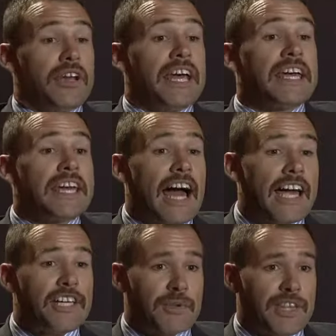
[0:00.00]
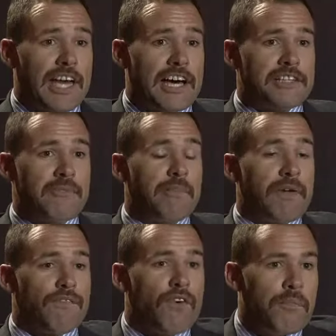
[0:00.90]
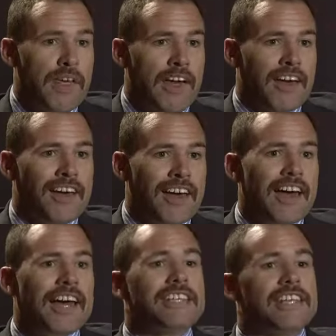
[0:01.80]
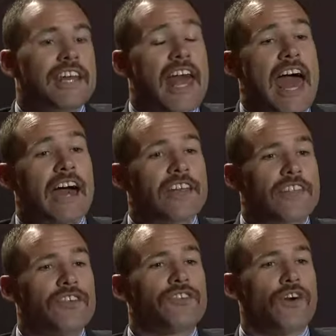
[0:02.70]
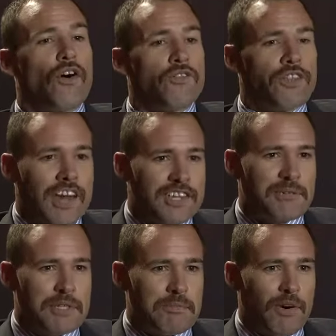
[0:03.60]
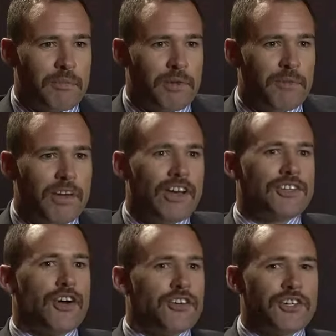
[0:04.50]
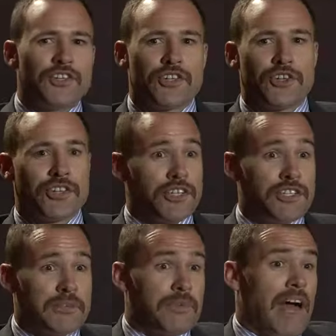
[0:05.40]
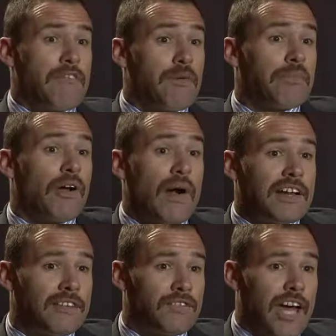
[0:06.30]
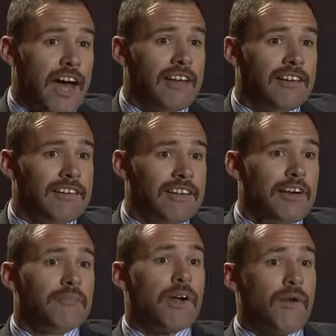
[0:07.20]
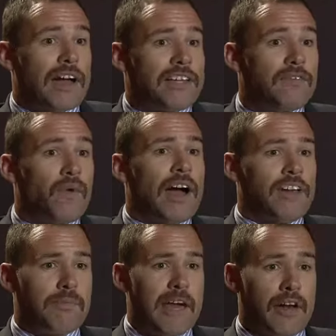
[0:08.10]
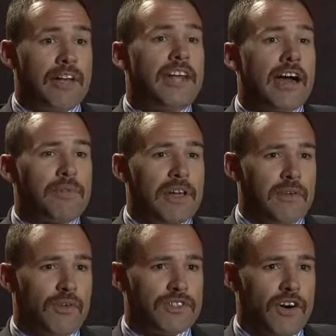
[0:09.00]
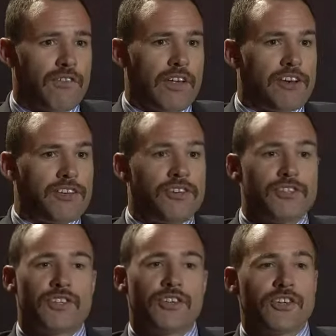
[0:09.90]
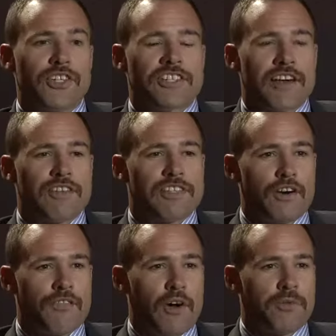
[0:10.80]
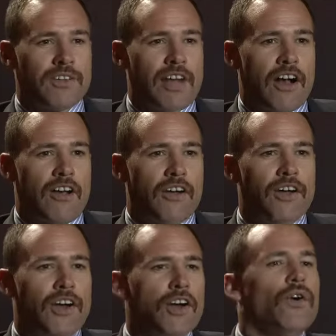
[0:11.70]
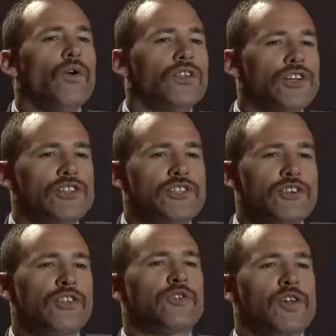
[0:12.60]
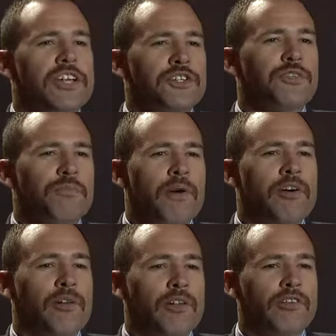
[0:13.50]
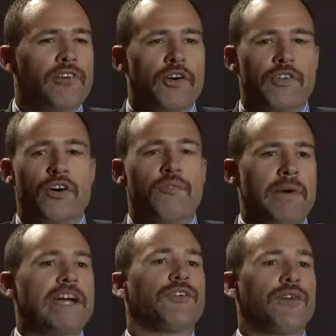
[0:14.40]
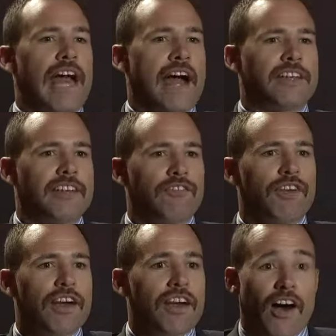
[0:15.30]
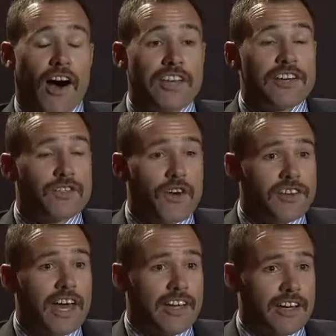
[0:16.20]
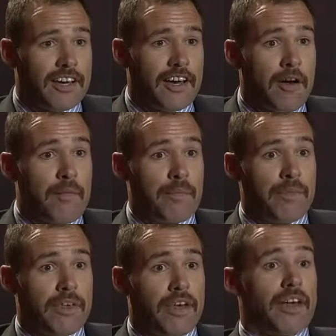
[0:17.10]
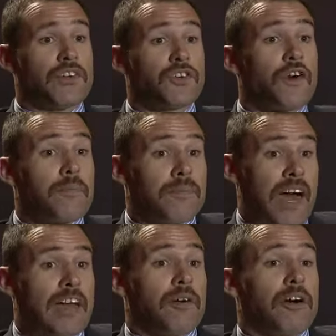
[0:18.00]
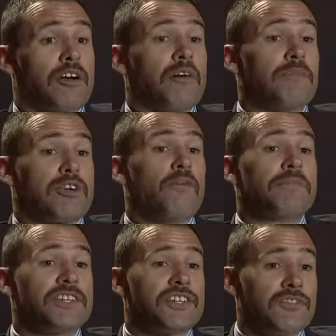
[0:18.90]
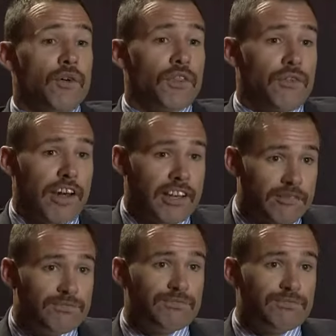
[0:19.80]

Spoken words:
engage with the customer. But from there, it's then, how do you then solve the customer's problem? So do you just have a proactive chat, proactive way to be able to enable them to resolve their issues? Do you just have a self-help scenario? Or do you just do the traditional model of being reactive? I think it's got to take a composition of all three.